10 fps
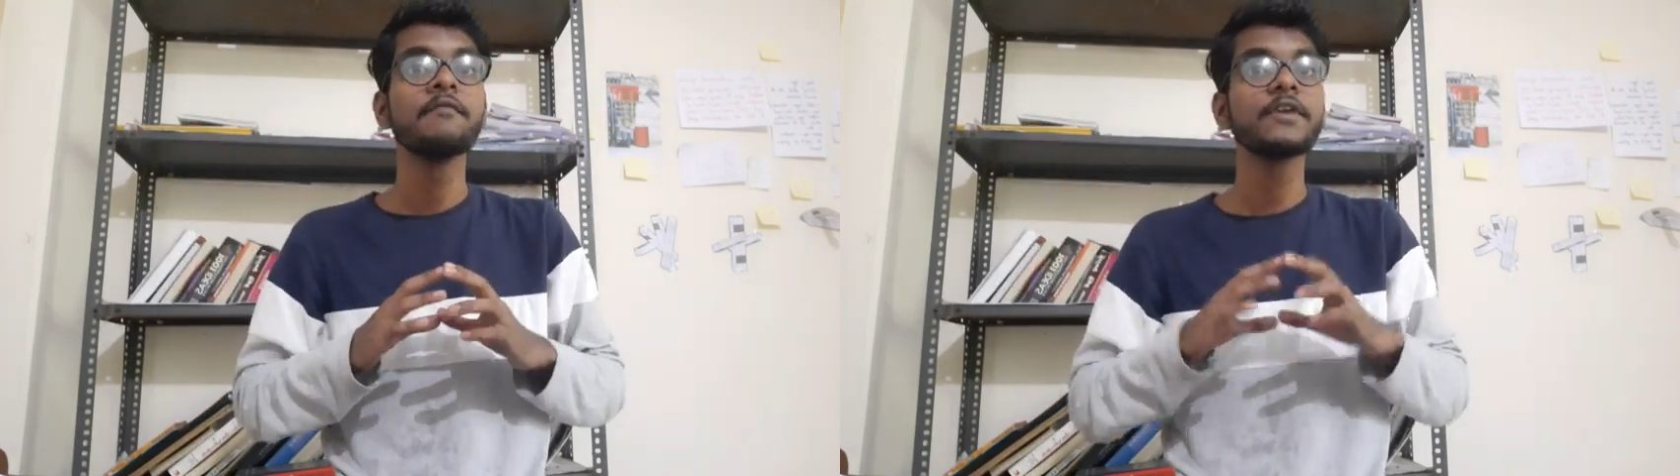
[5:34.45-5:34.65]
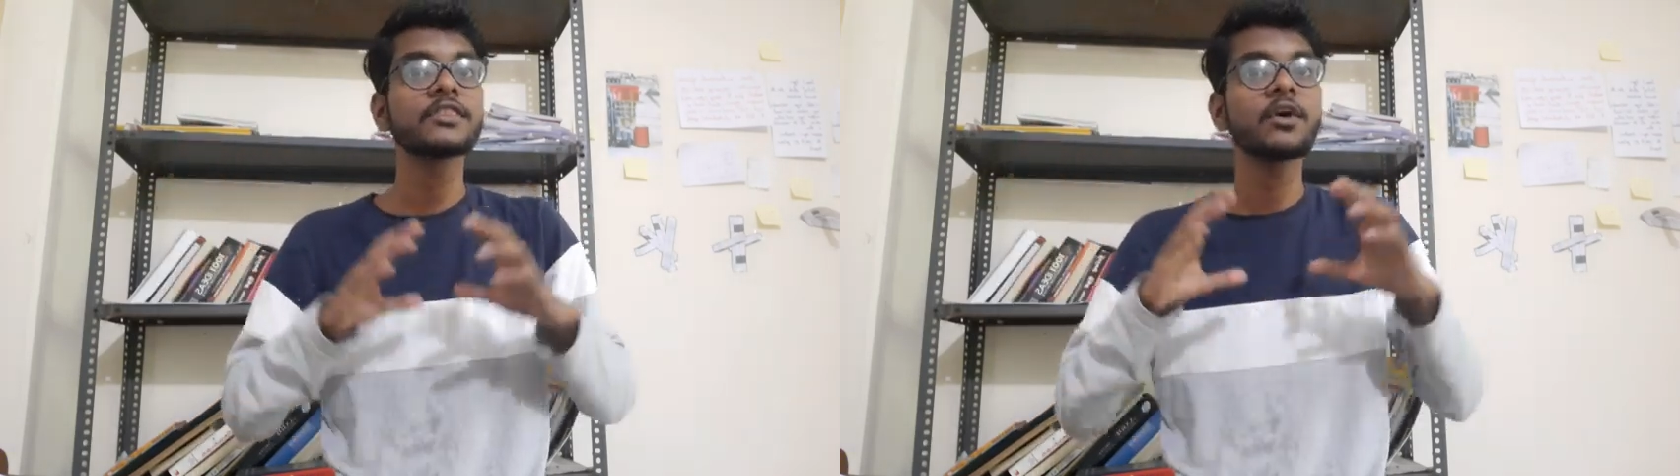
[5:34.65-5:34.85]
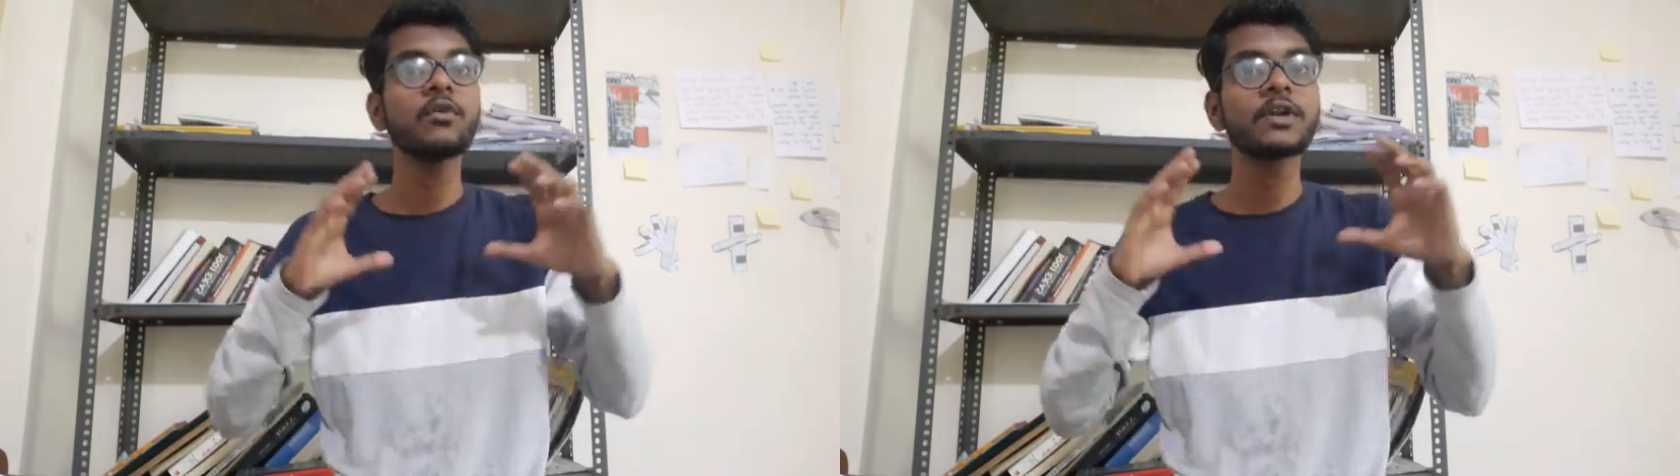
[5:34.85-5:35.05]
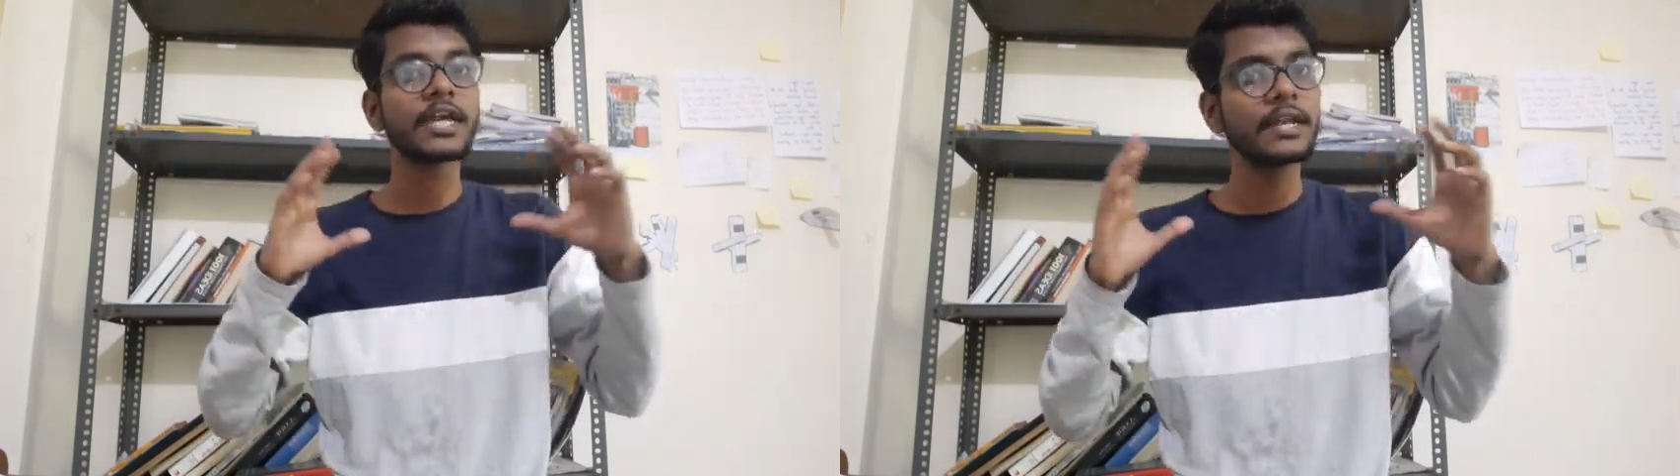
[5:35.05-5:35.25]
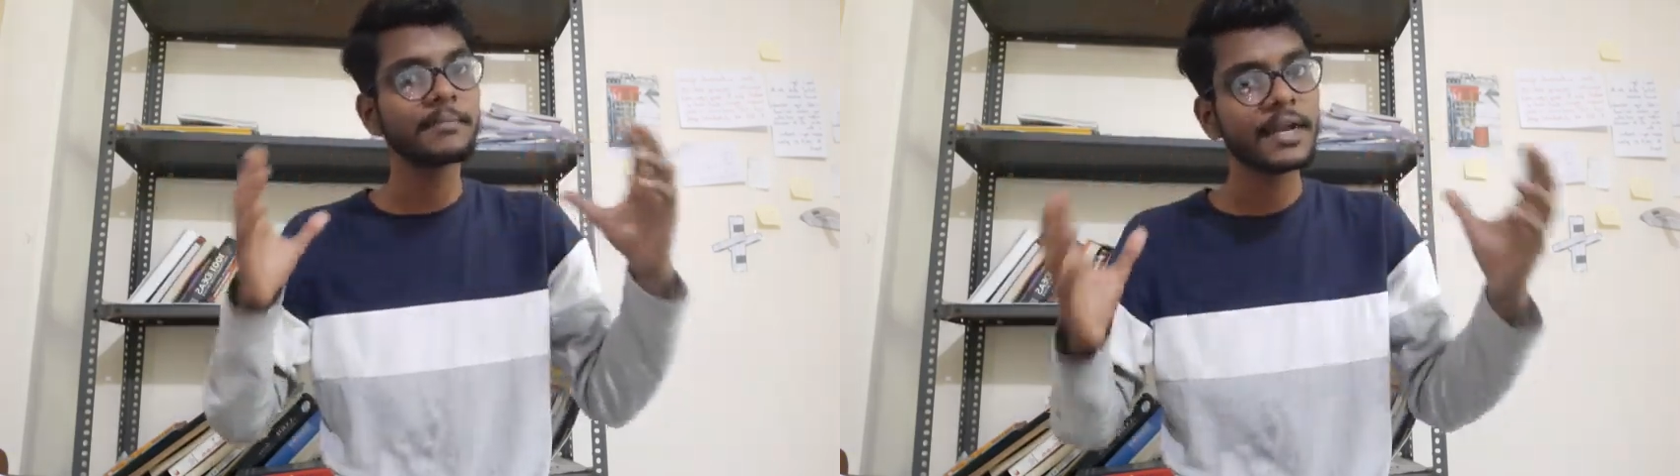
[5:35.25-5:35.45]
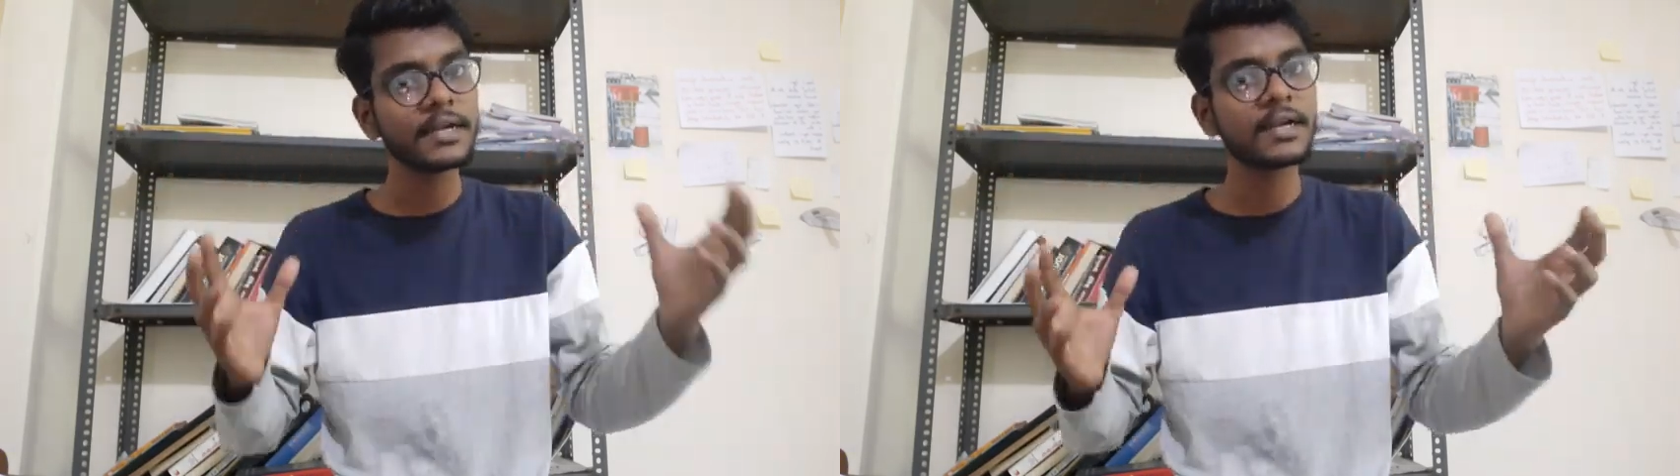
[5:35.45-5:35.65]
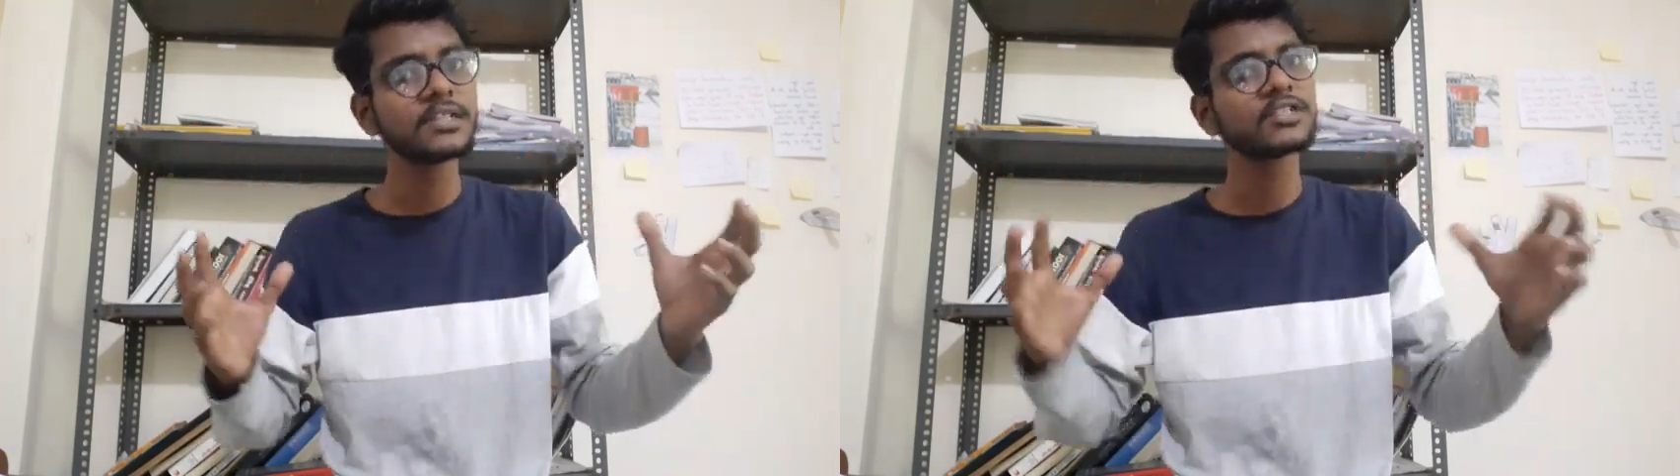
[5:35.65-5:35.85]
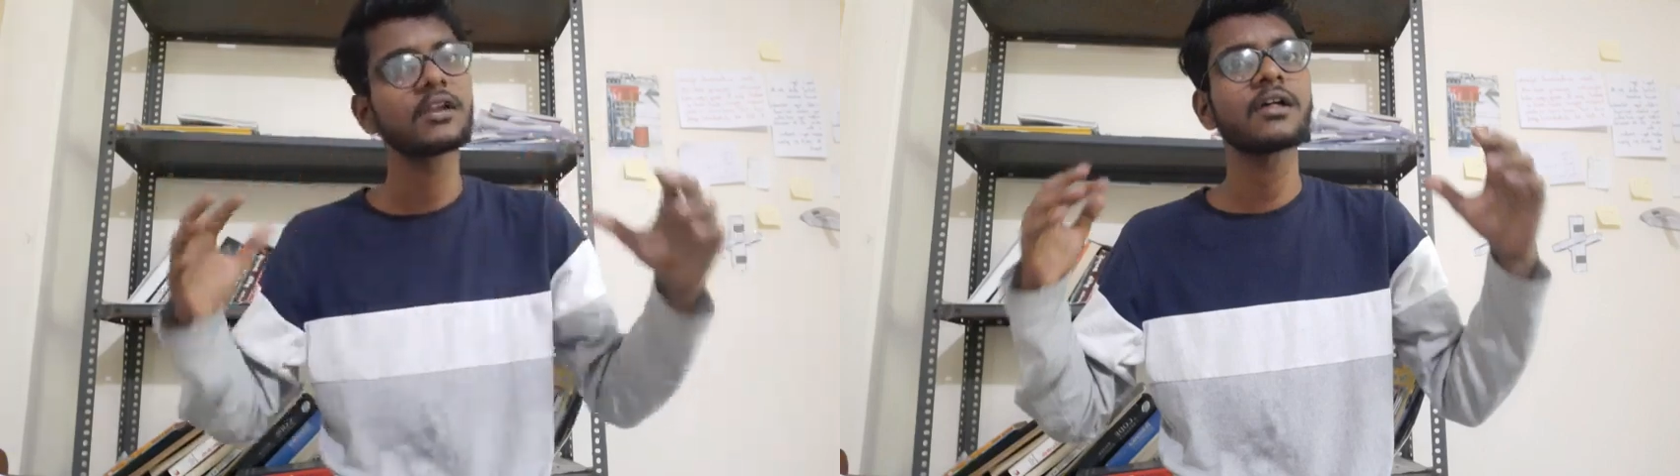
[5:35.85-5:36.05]
without any mental
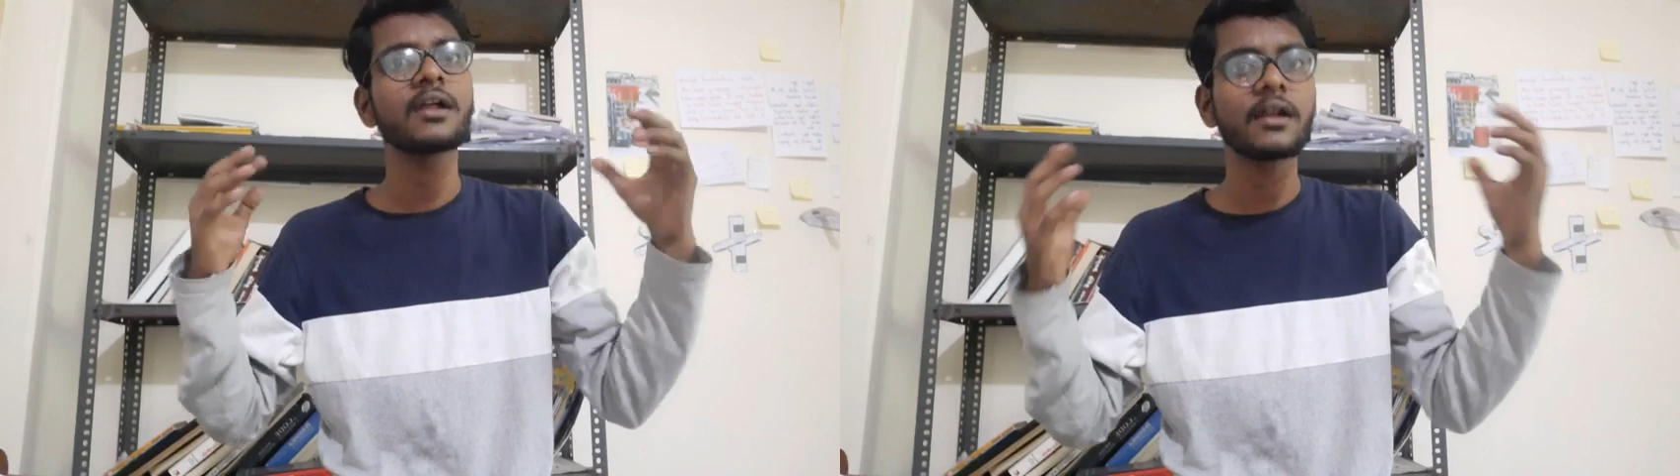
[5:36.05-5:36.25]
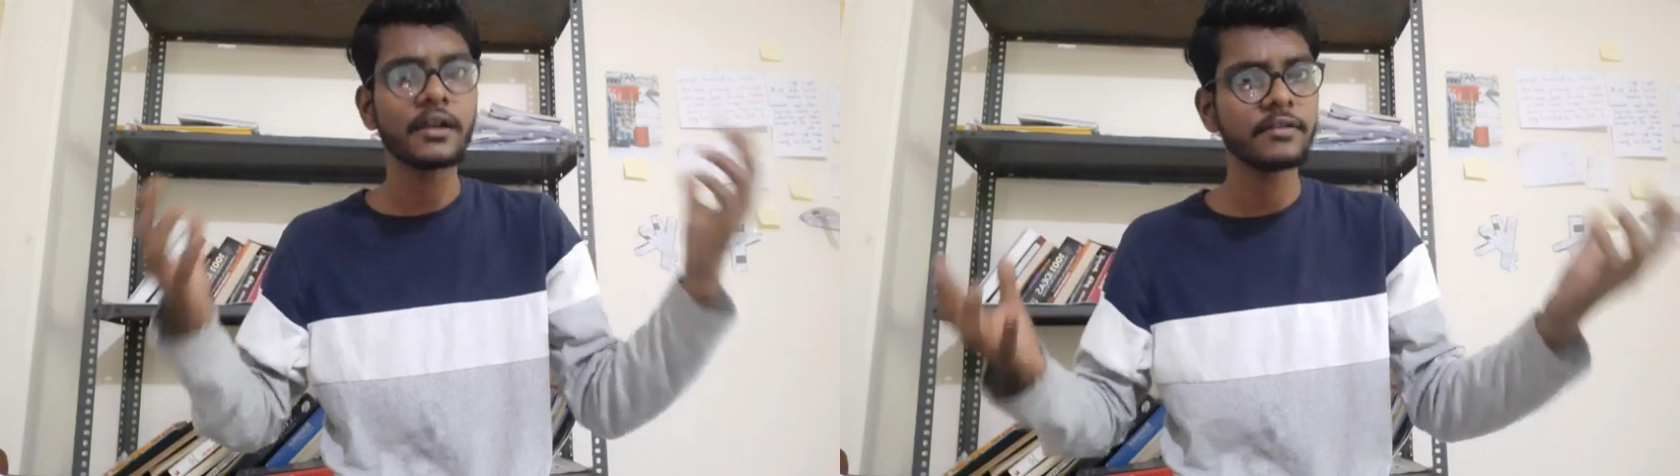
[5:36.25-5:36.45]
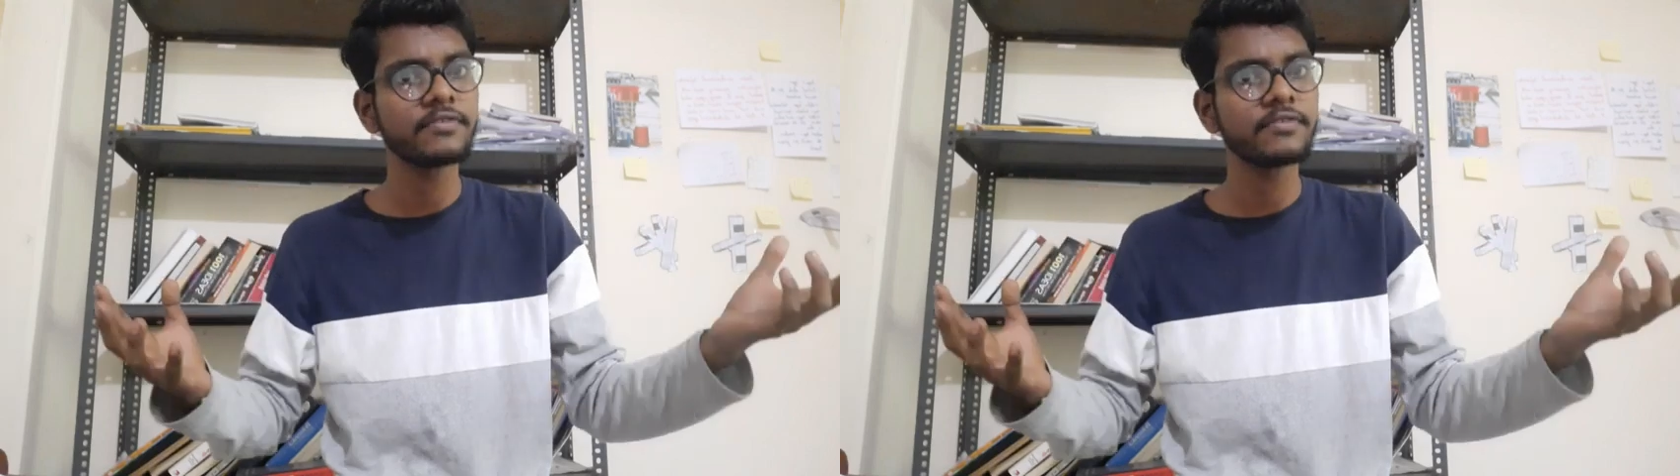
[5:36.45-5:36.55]
disorder or any